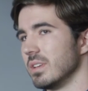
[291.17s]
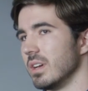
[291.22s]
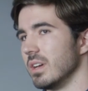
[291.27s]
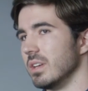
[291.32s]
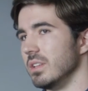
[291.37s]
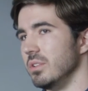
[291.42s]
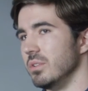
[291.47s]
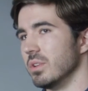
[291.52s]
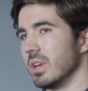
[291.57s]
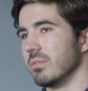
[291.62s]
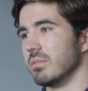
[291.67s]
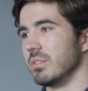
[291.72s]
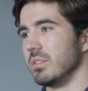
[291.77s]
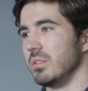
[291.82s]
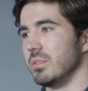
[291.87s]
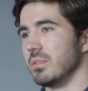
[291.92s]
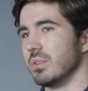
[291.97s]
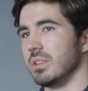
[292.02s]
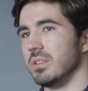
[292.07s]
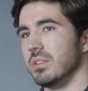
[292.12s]
a new
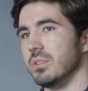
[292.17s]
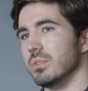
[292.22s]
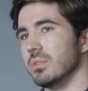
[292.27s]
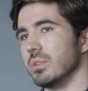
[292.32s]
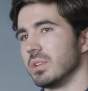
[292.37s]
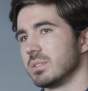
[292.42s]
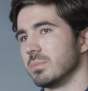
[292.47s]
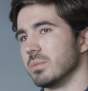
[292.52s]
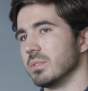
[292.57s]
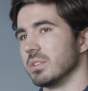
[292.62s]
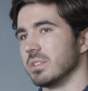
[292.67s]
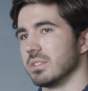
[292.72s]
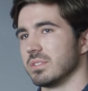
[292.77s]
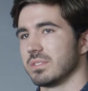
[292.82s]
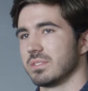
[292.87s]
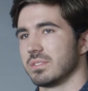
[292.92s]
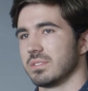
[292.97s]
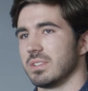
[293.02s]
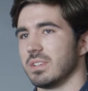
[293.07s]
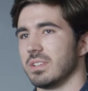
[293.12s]
avenue, a new
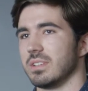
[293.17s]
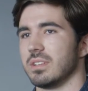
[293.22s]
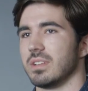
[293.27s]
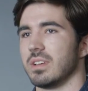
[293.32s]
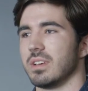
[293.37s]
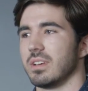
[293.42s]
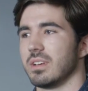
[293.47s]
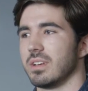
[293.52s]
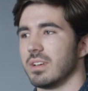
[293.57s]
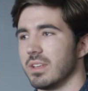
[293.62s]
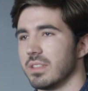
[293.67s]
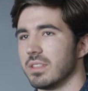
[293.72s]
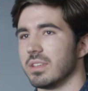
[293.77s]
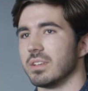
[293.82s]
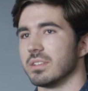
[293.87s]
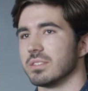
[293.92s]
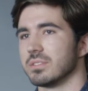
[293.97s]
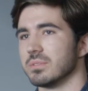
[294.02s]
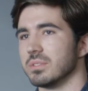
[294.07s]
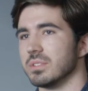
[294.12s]
experience, and I
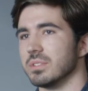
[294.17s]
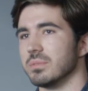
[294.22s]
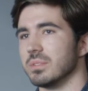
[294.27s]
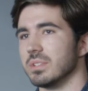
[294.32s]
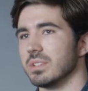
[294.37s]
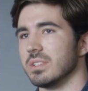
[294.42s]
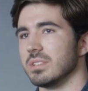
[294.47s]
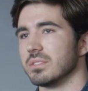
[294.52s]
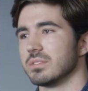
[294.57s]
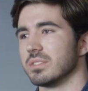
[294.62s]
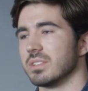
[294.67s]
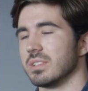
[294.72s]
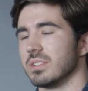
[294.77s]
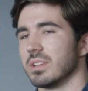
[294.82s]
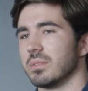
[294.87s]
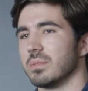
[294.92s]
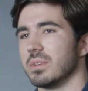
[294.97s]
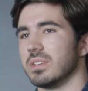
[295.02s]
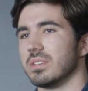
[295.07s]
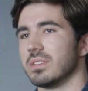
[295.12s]
think it's really, really interesting
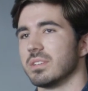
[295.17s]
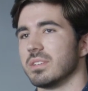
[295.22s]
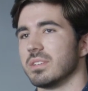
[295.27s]
that way.